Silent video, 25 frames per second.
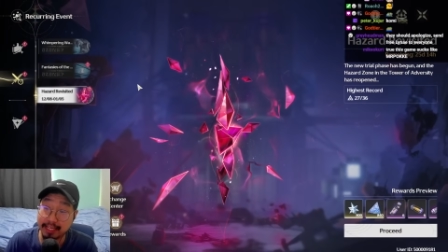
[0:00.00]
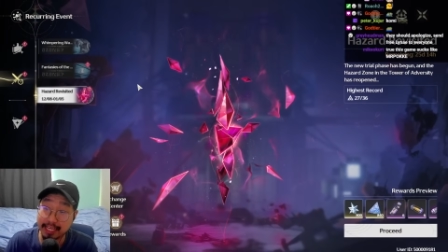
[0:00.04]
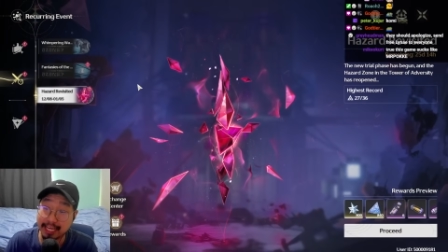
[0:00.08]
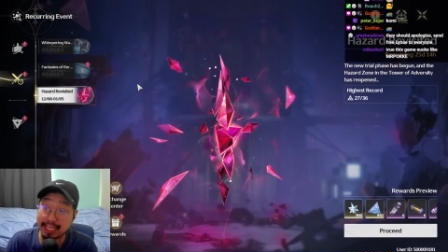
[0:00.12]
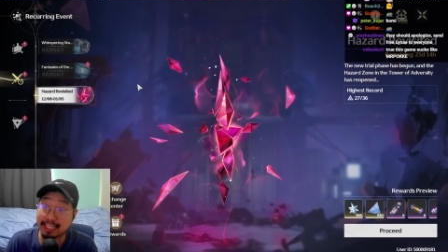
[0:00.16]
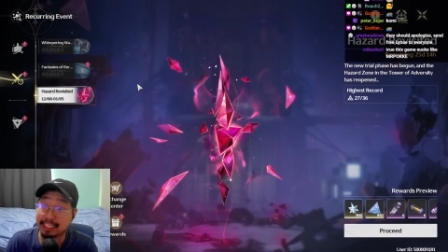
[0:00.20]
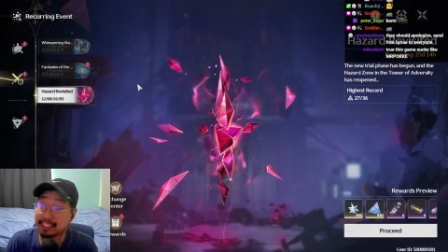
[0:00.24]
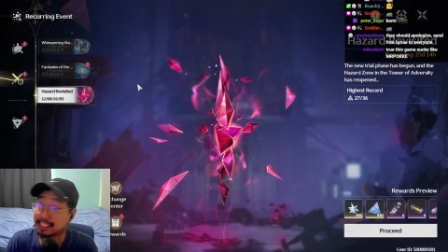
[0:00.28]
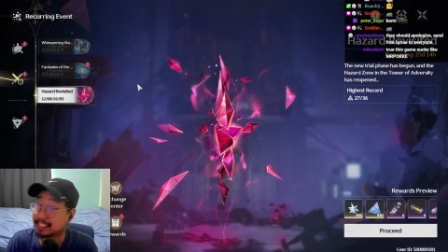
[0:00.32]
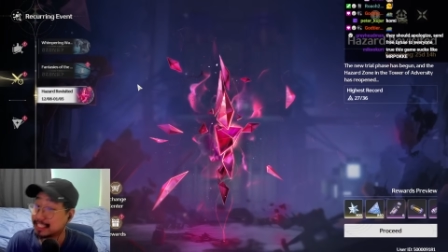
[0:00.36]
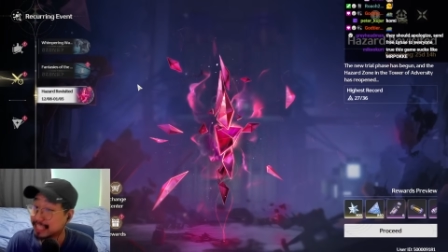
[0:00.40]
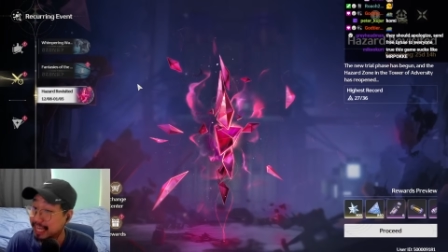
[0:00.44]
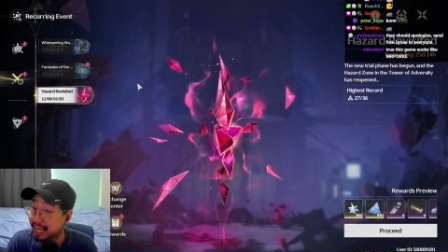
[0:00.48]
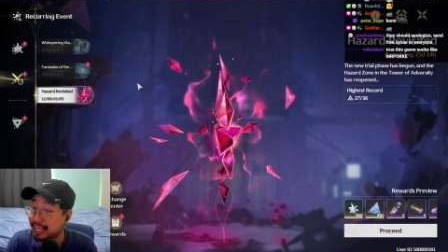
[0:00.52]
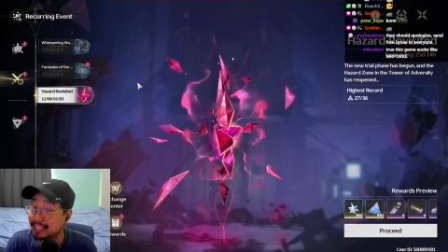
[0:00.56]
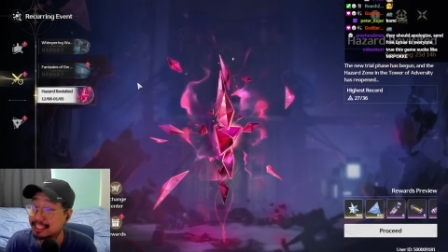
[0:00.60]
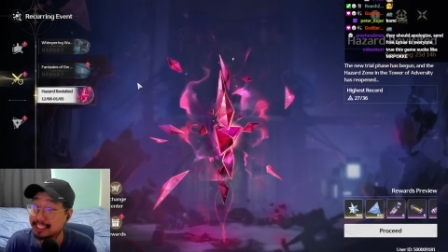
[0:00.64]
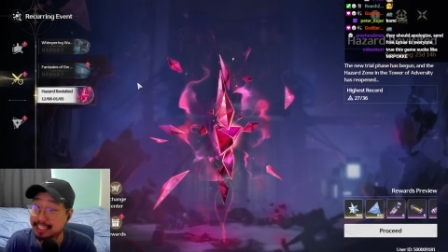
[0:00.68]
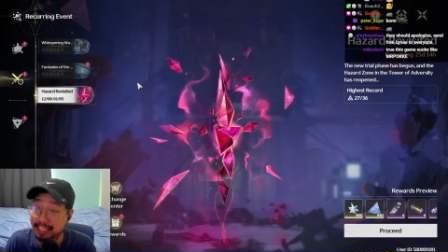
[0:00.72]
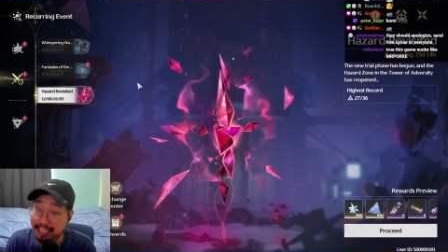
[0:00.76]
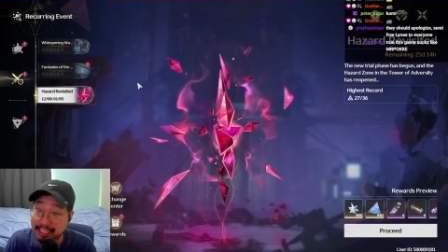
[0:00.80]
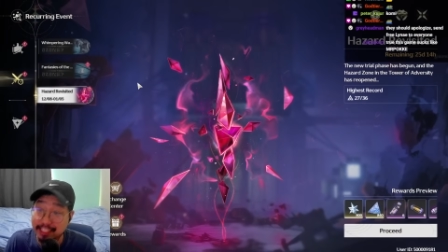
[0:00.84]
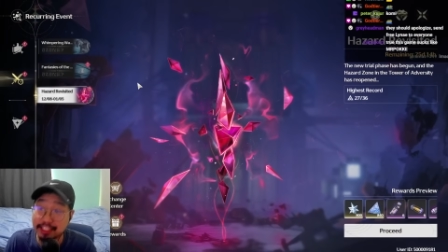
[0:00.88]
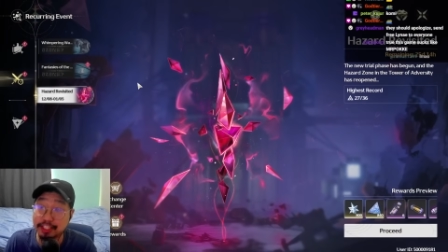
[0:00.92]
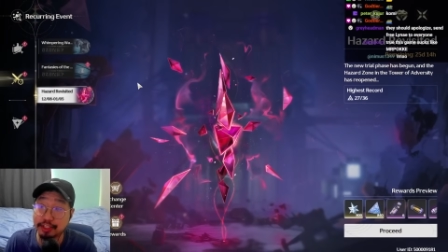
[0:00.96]
extends
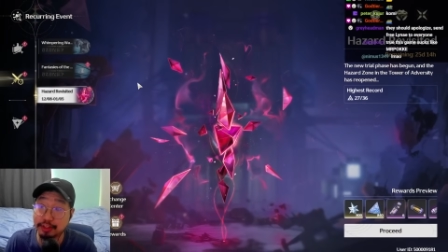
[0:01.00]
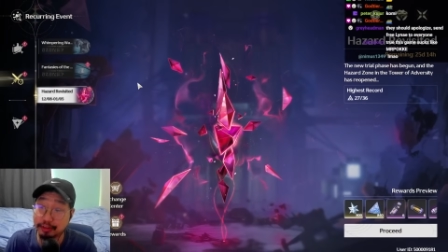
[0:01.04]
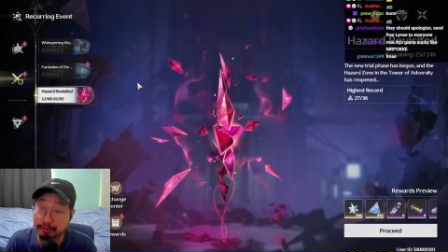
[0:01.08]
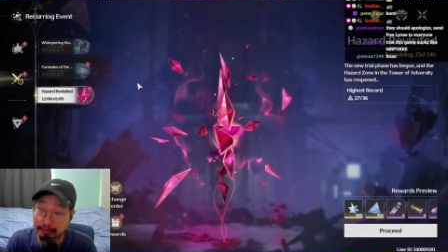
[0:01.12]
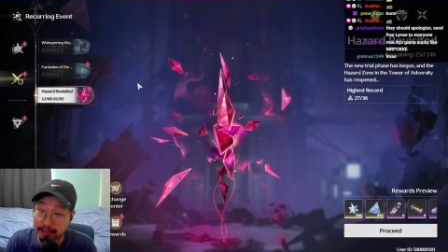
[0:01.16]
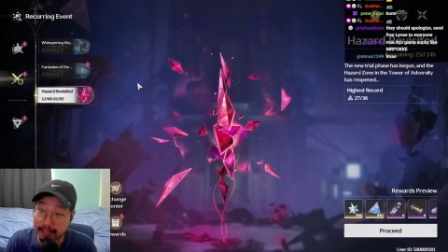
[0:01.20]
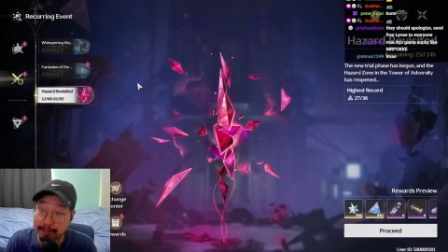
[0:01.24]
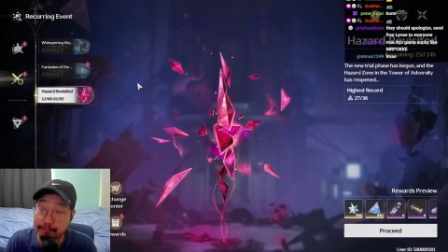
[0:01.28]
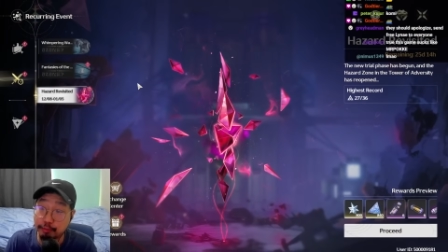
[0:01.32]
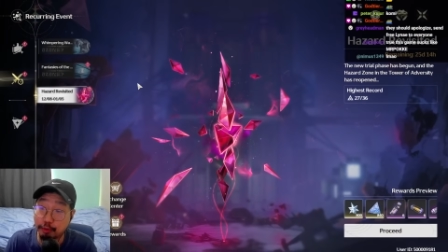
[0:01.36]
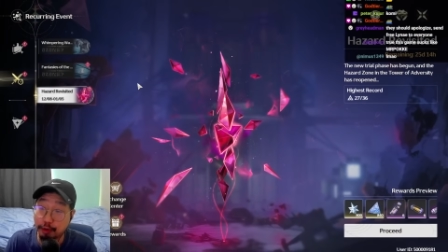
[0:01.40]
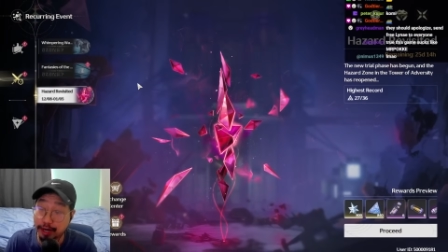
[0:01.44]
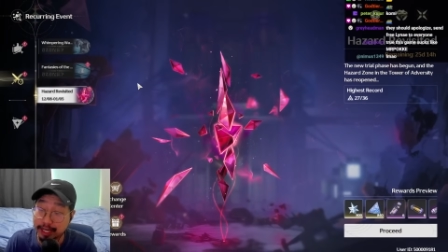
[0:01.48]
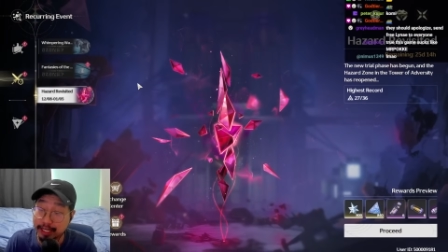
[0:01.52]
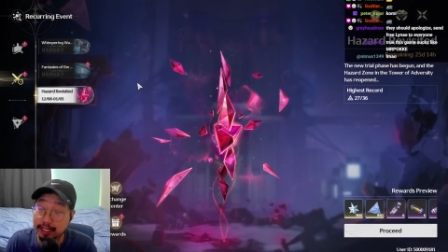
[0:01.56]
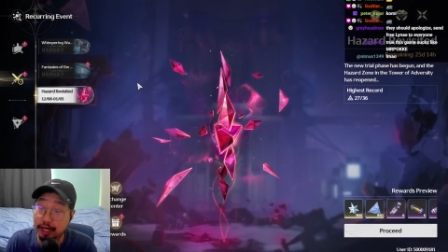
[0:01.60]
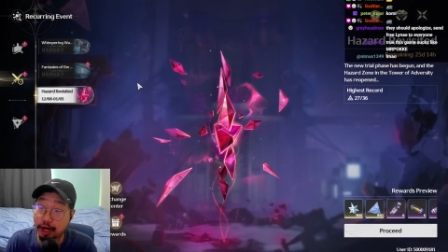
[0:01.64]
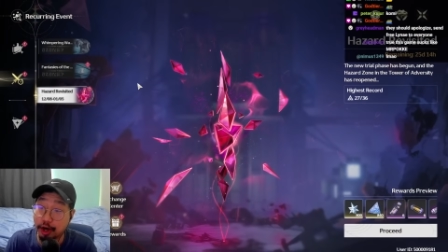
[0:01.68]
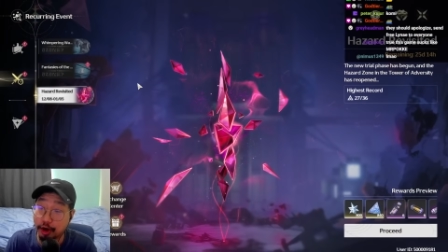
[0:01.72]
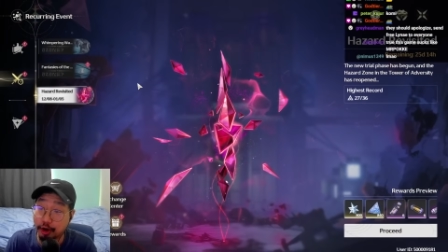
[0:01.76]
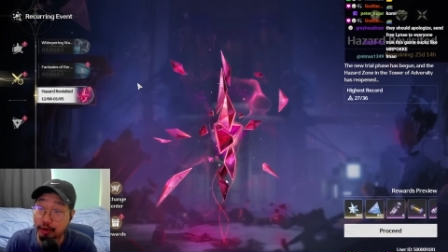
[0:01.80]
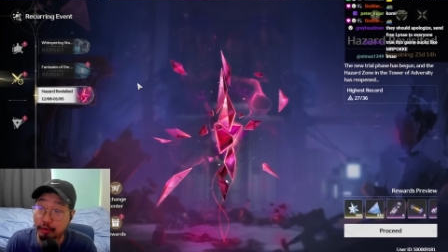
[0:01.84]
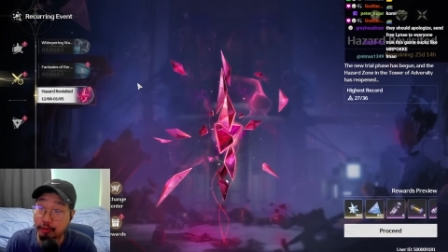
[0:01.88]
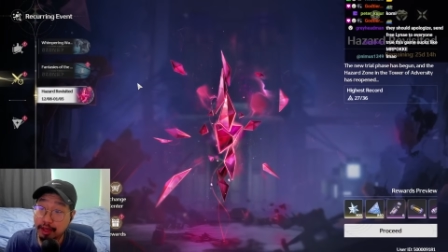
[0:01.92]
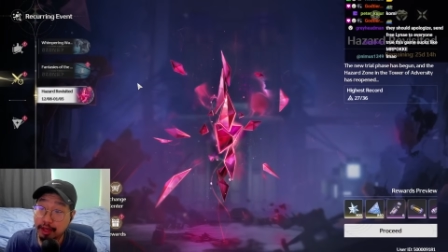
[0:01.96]
into
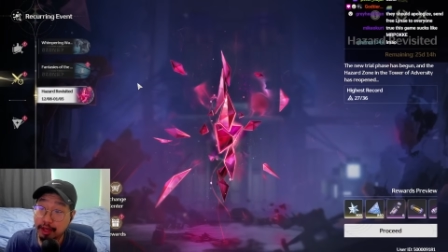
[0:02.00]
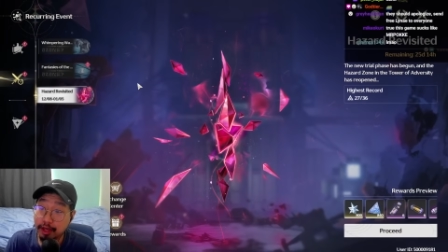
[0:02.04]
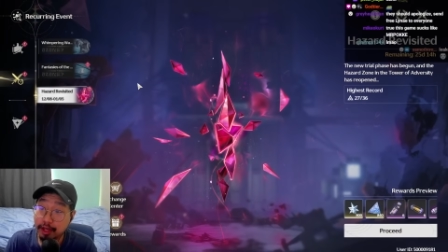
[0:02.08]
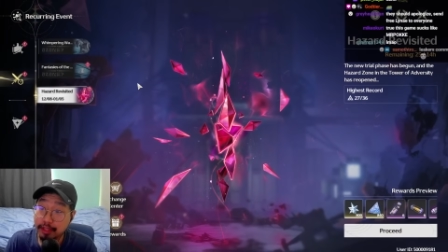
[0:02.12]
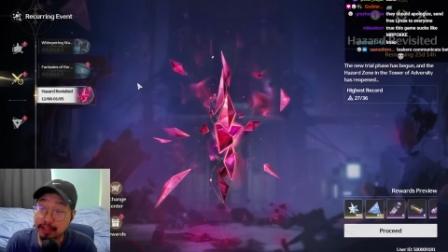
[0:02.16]
3.0,